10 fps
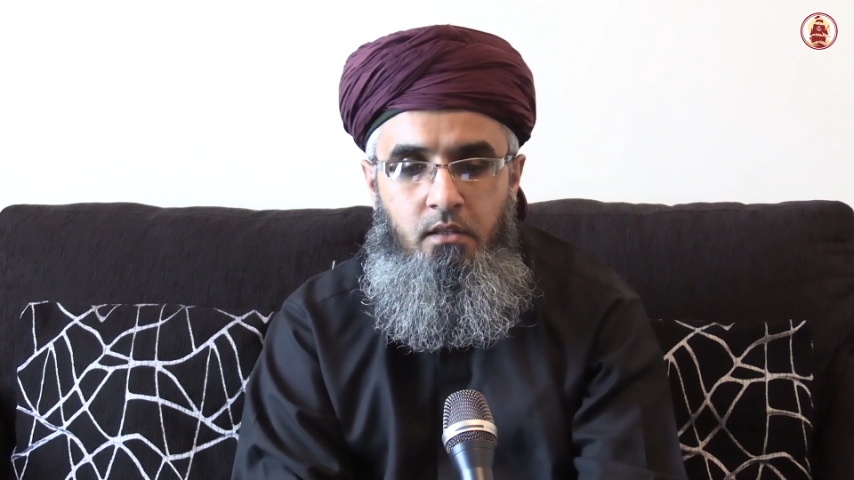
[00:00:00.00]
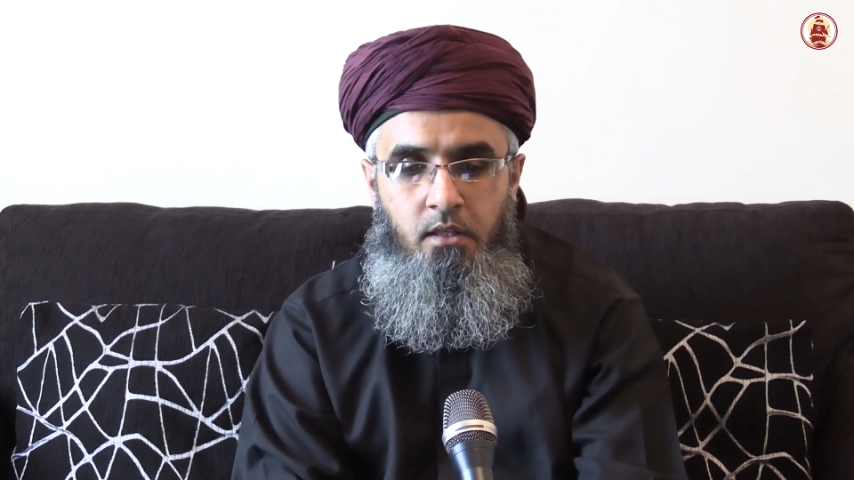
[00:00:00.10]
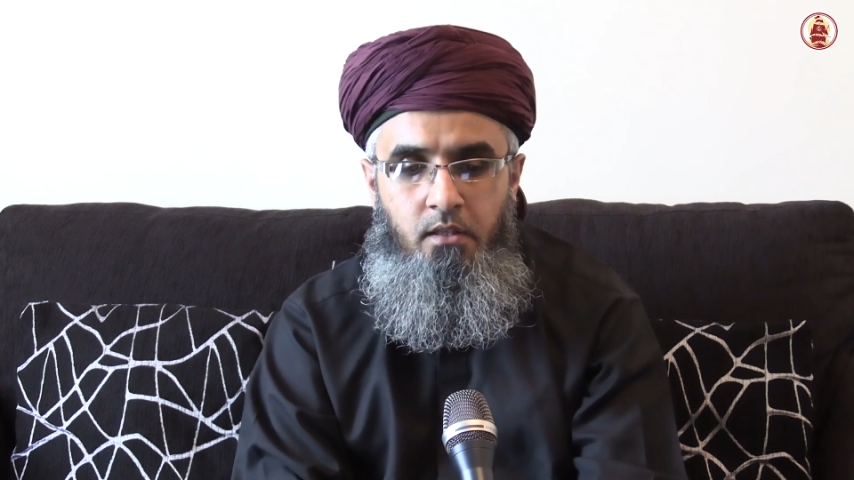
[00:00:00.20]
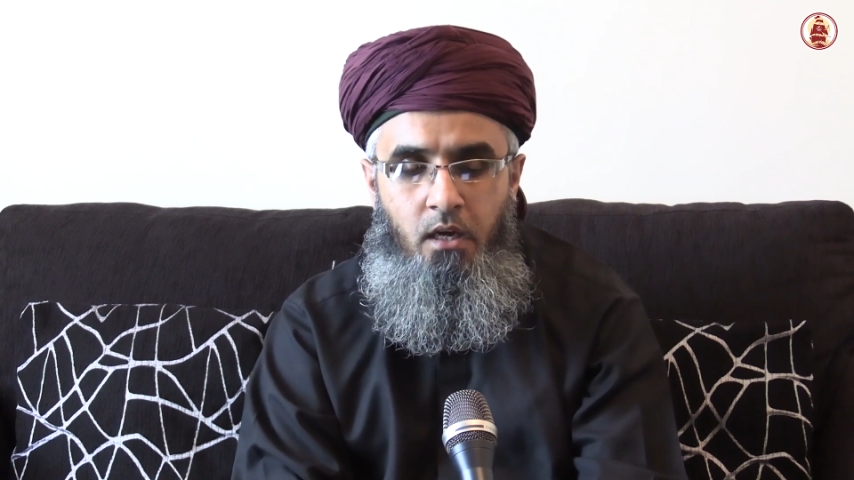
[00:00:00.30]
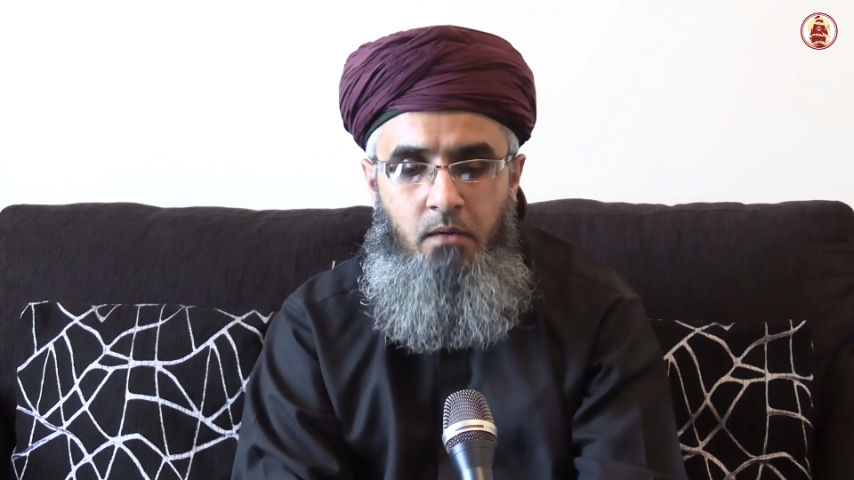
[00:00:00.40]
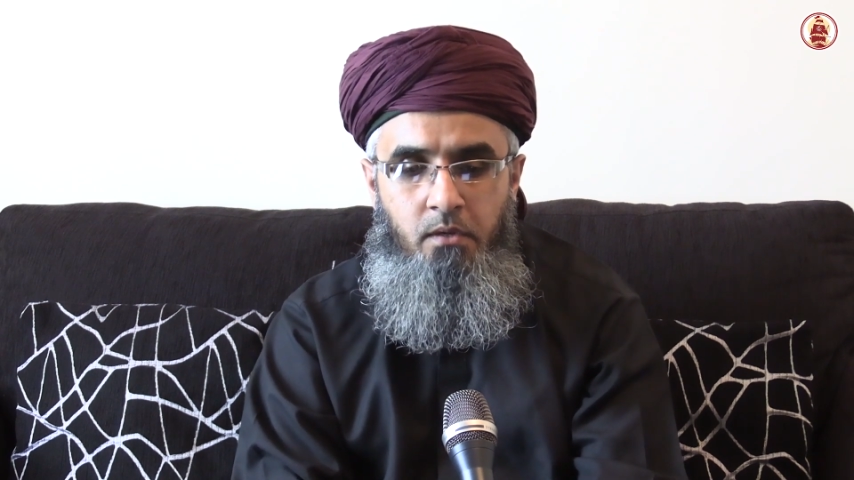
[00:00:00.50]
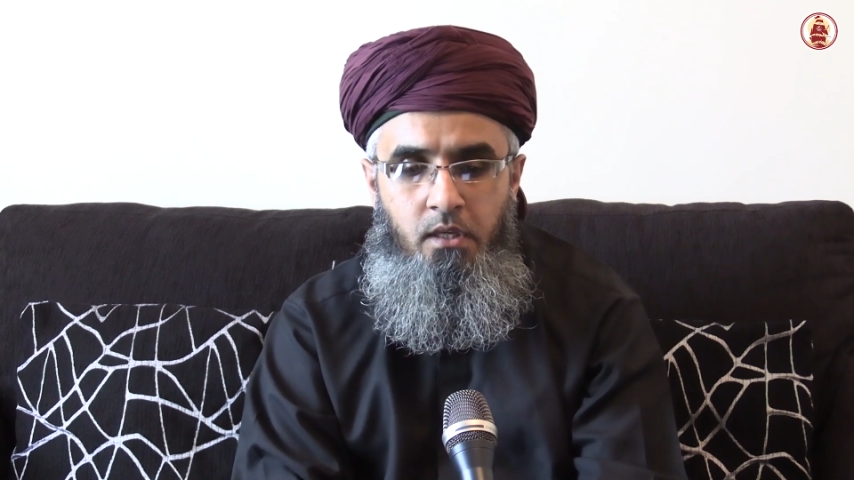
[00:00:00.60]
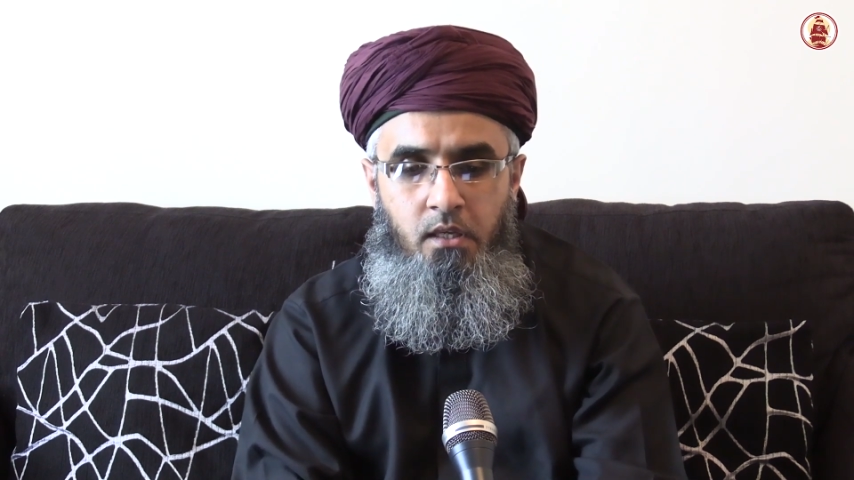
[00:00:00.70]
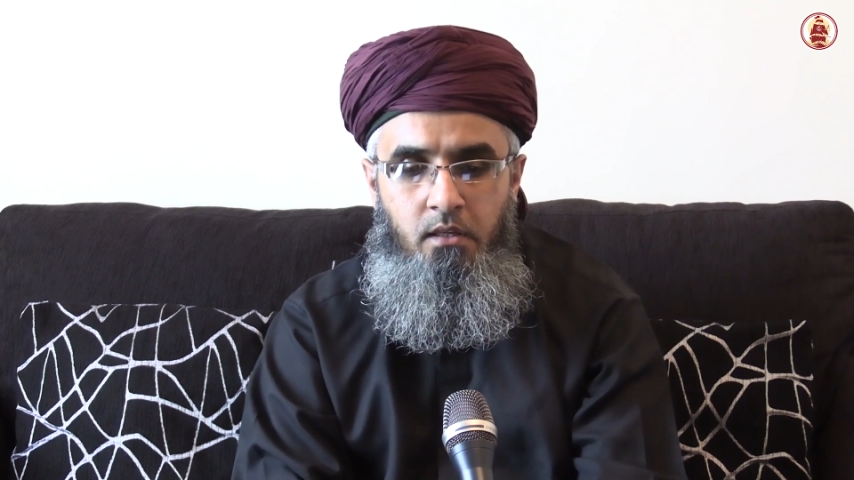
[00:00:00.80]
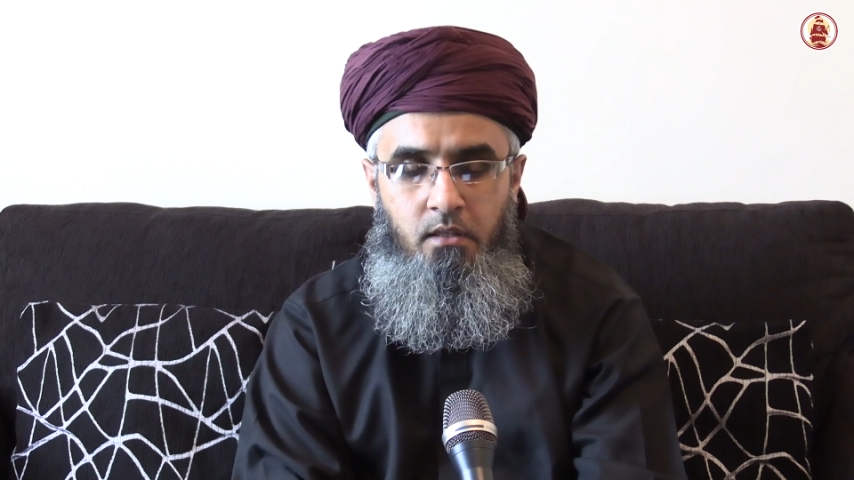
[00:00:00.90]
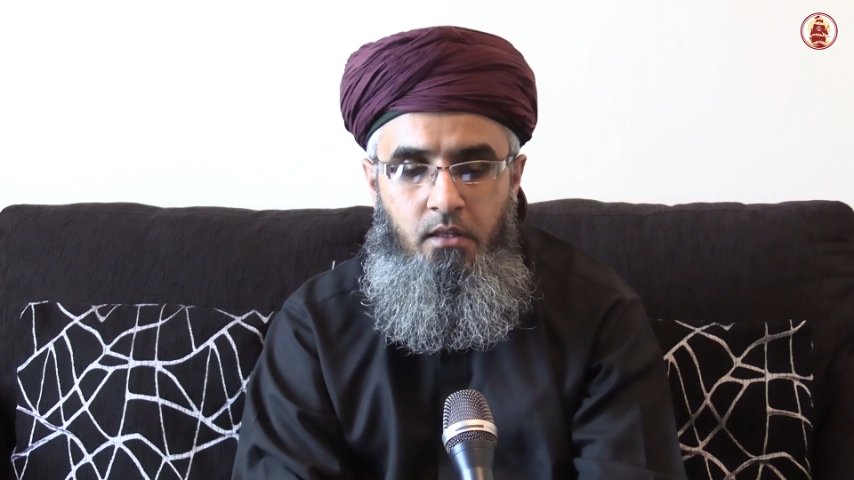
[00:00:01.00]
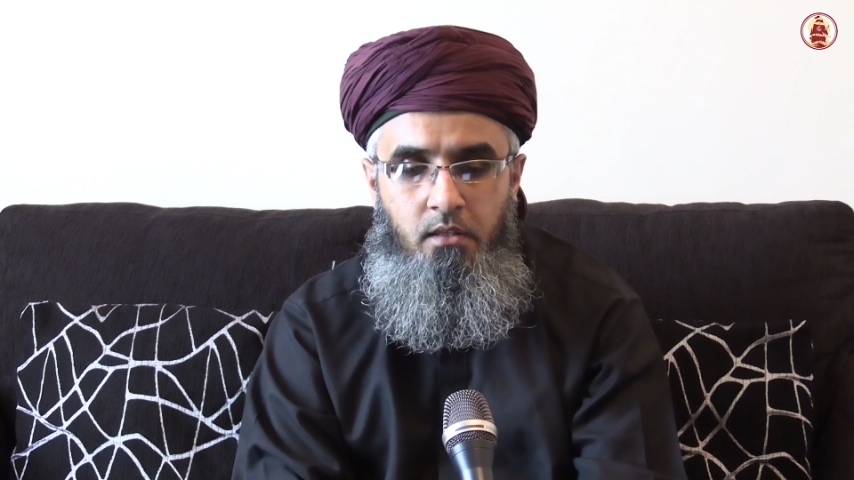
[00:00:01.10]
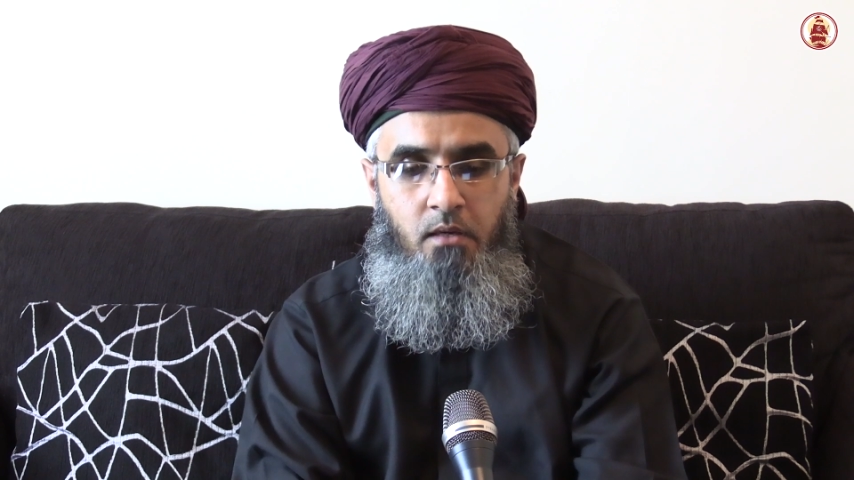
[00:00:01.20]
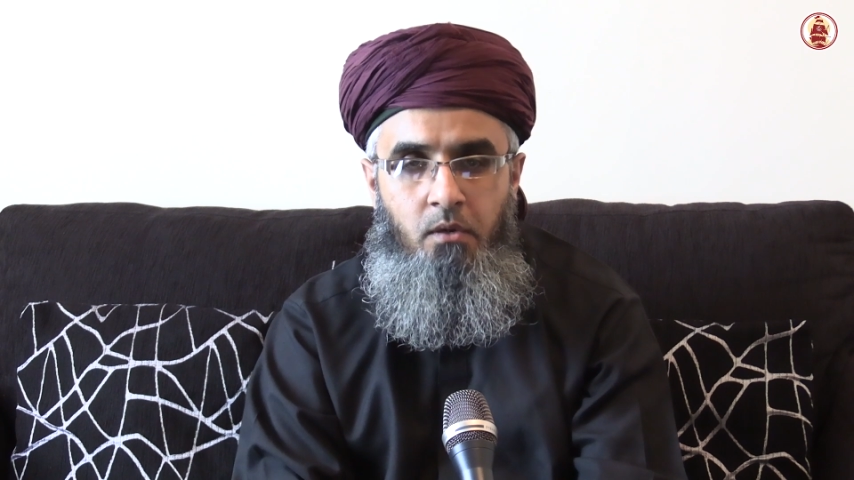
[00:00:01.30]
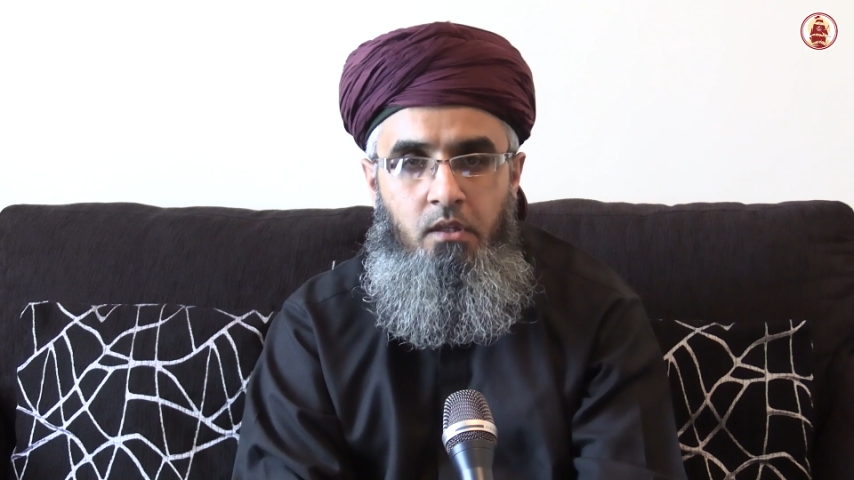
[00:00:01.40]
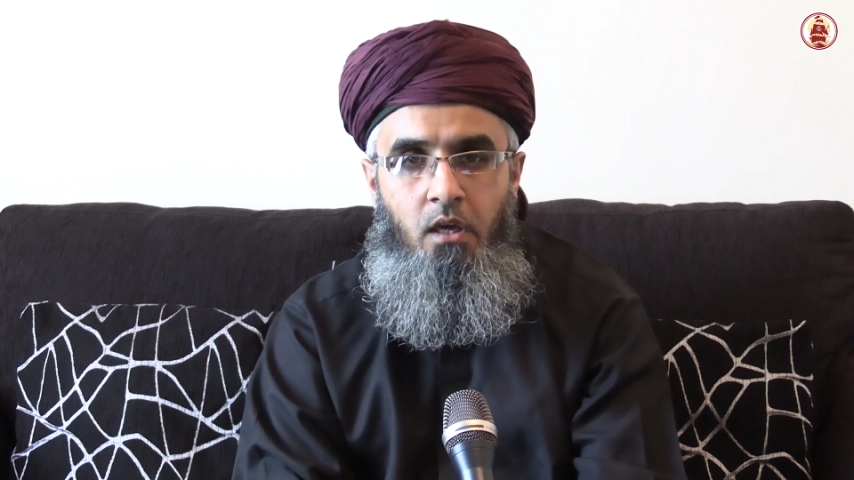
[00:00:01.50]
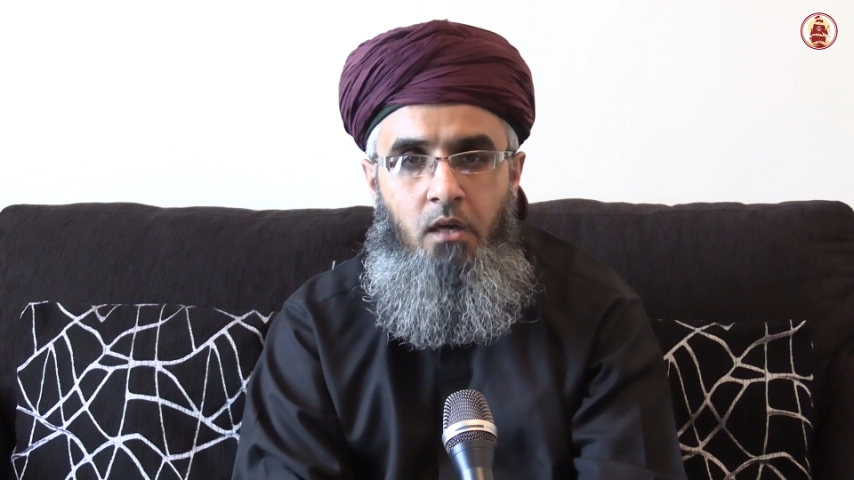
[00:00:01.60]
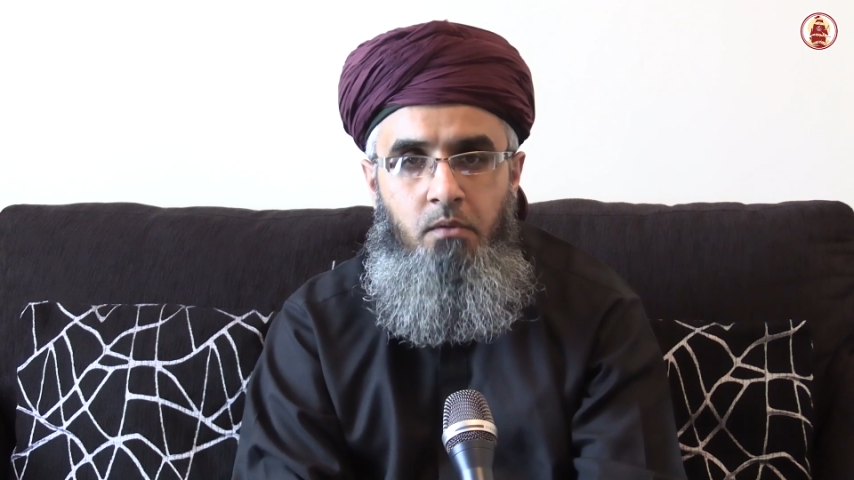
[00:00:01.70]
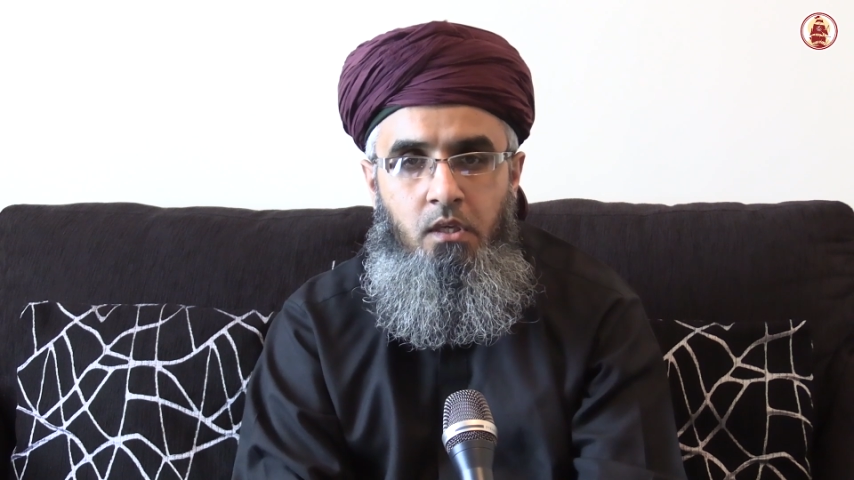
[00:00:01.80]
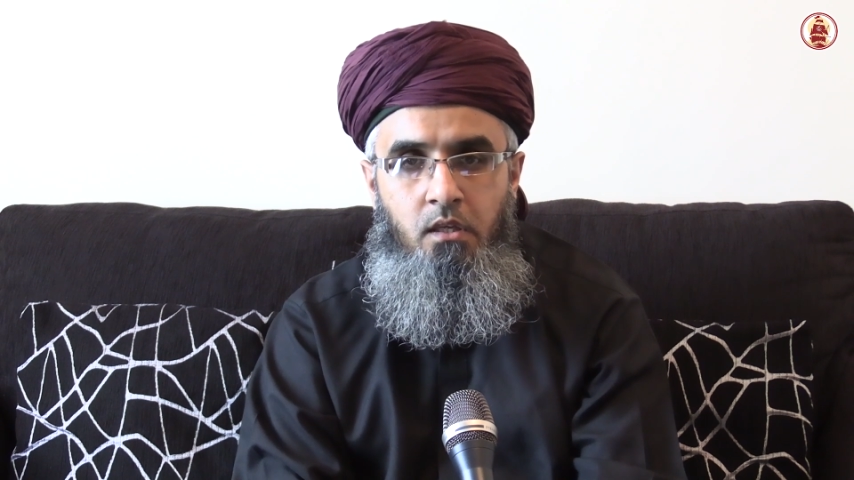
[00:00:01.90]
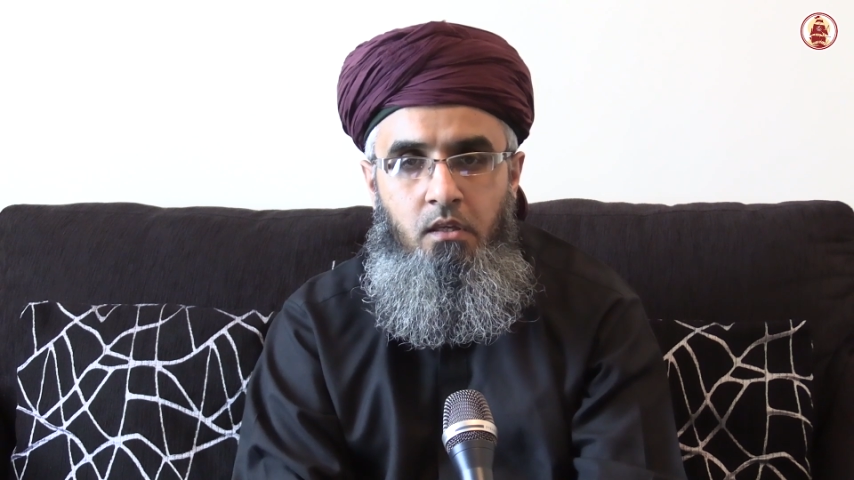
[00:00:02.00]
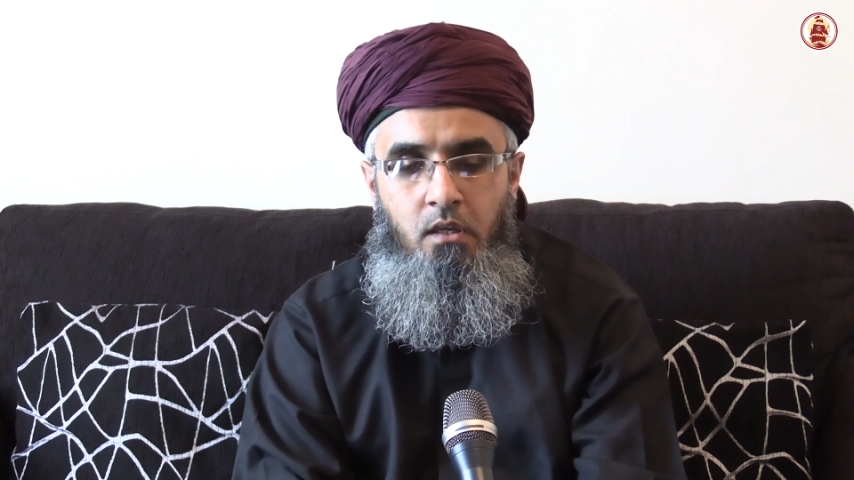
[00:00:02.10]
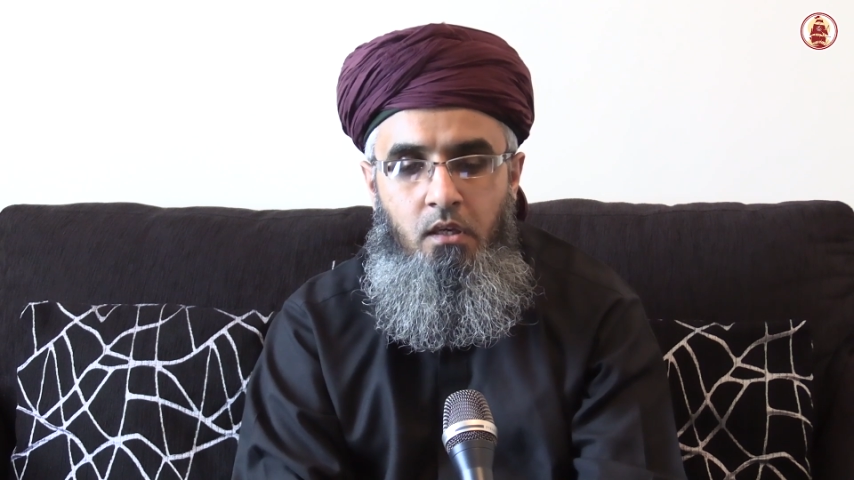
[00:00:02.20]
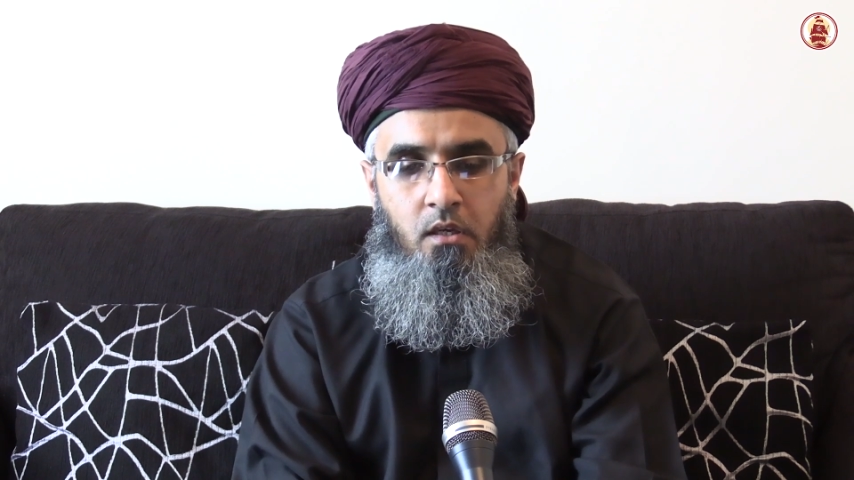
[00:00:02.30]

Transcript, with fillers: the Tabi'in, the Taba Tabi'in,